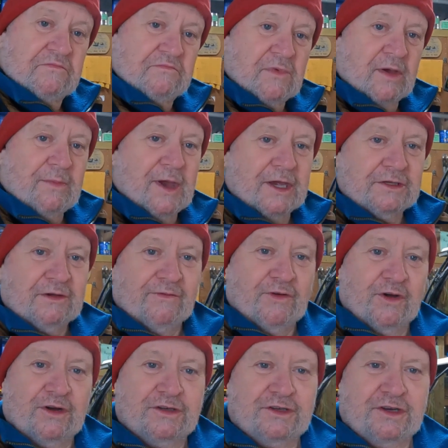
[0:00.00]
my Massey
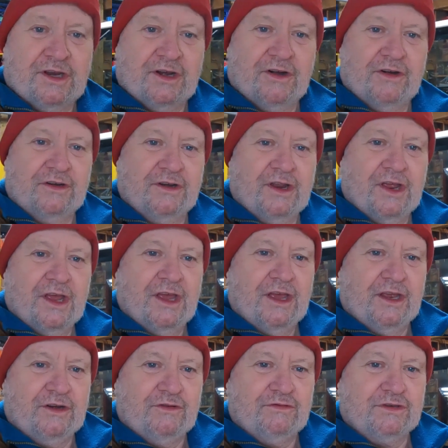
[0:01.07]
Ferguson here and
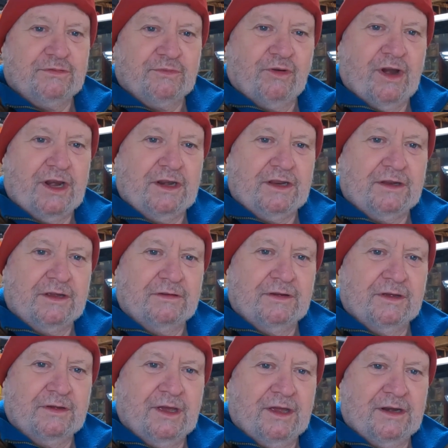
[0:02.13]
do some grading
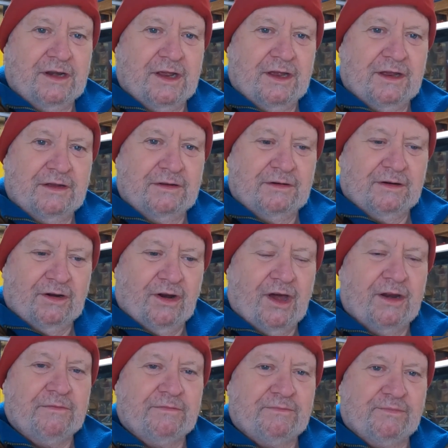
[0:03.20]
and
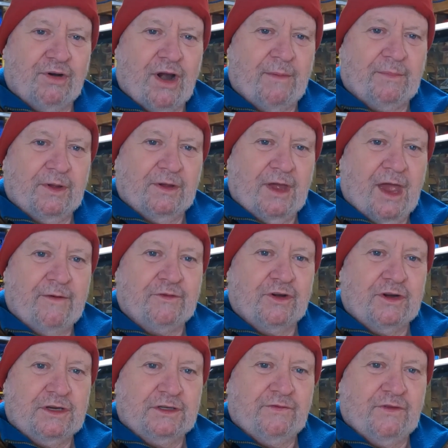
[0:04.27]
lot prep after
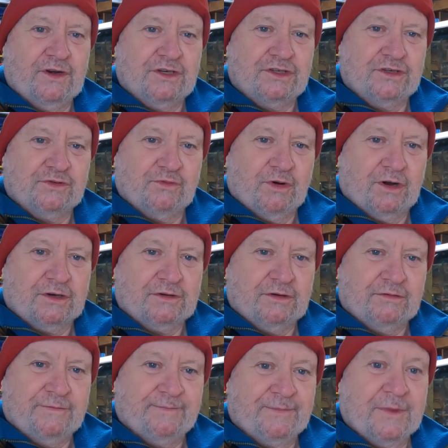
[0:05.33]
he's finished his work.
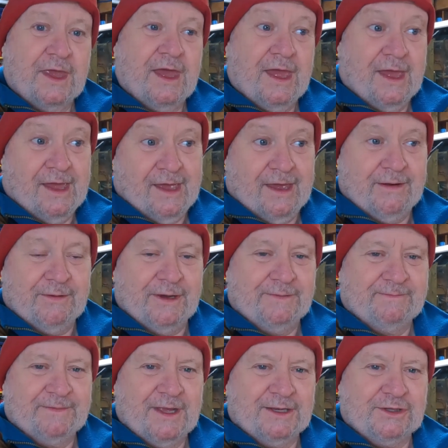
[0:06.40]
So anyway,
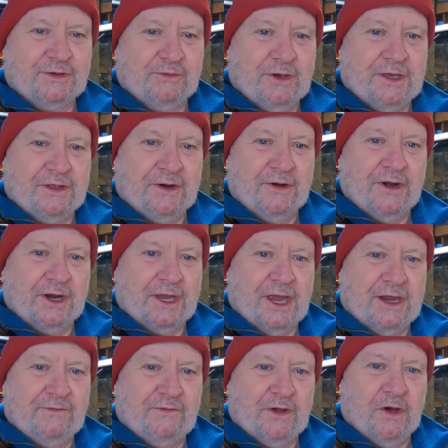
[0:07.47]
that's the way the
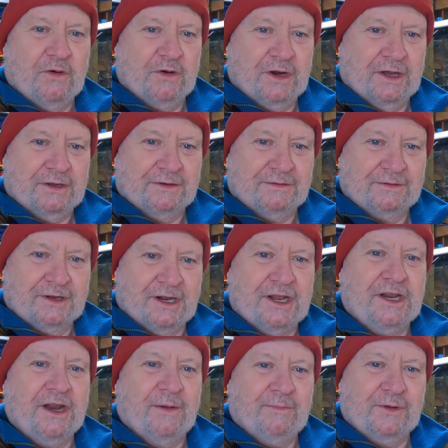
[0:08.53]
Hurricane Fiona
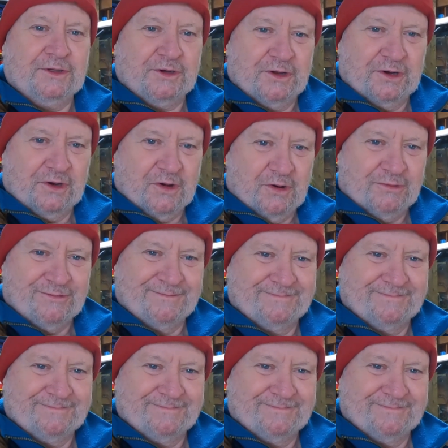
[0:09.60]
cleanup is going to go.